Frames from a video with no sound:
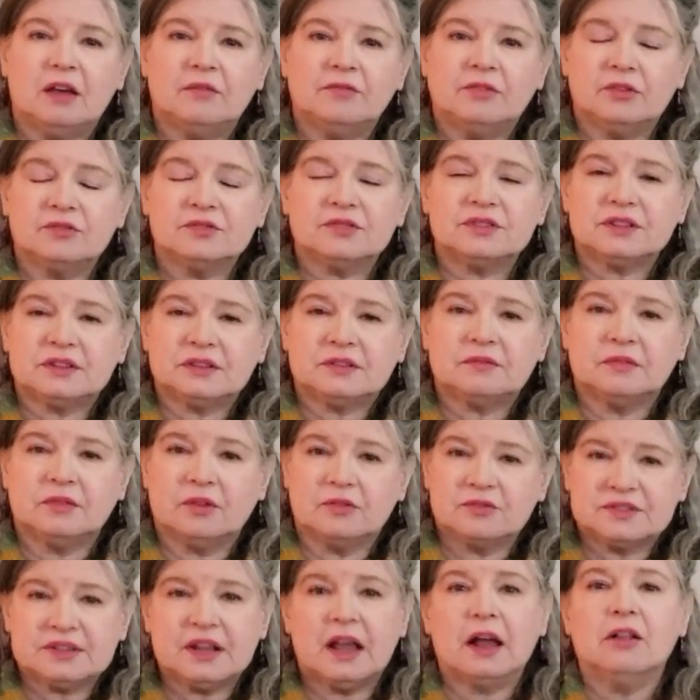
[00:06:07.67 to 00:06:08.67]

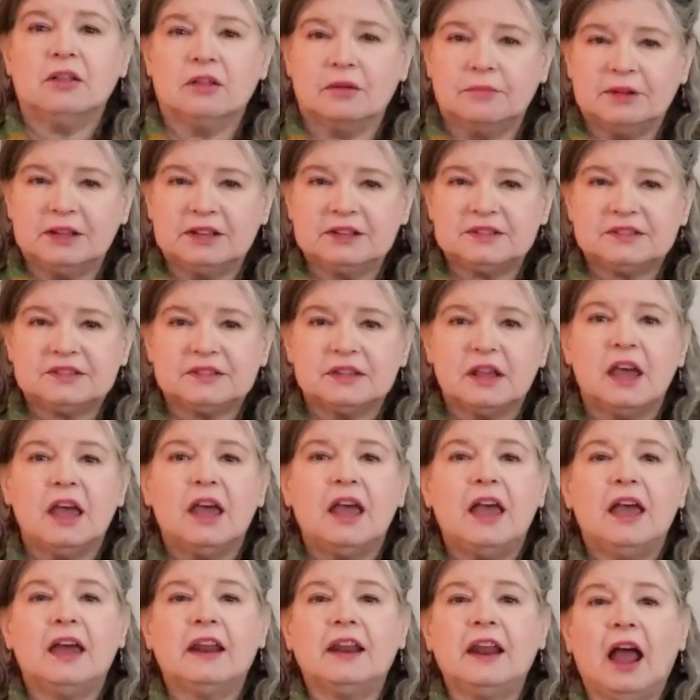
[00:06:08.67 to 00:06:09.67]
those elements,
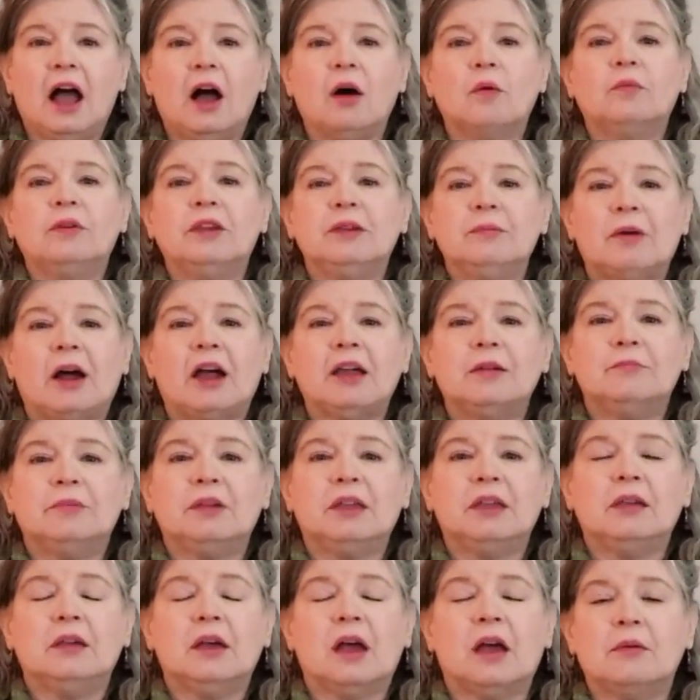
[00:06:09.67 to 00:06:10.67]
and how we might
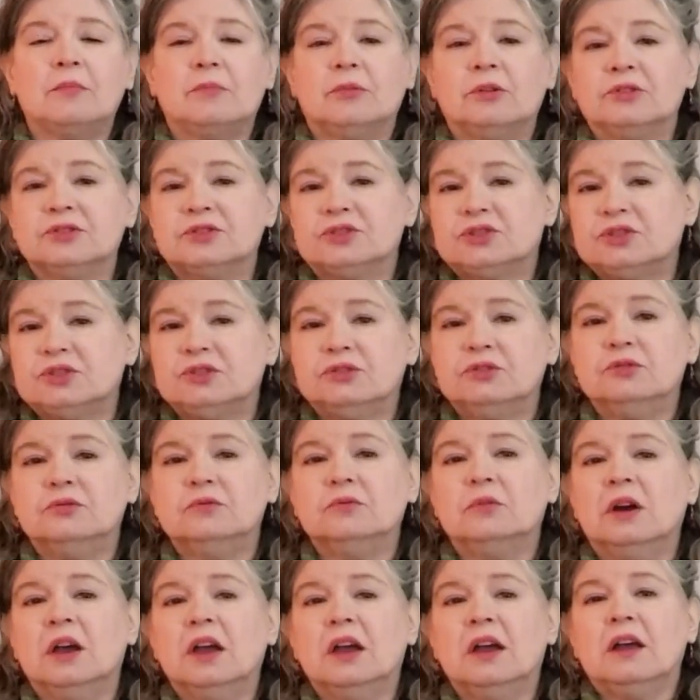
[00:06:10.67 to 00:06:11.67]
be able
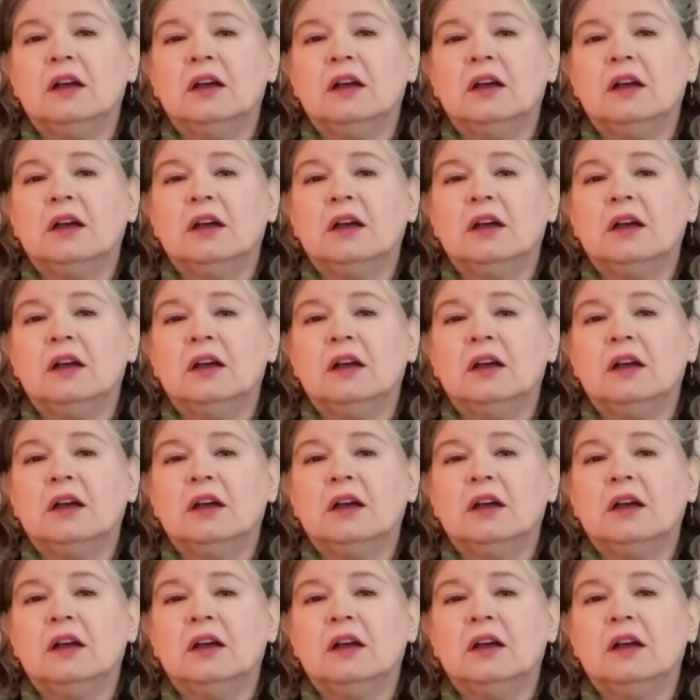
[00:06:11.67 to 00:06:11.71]
to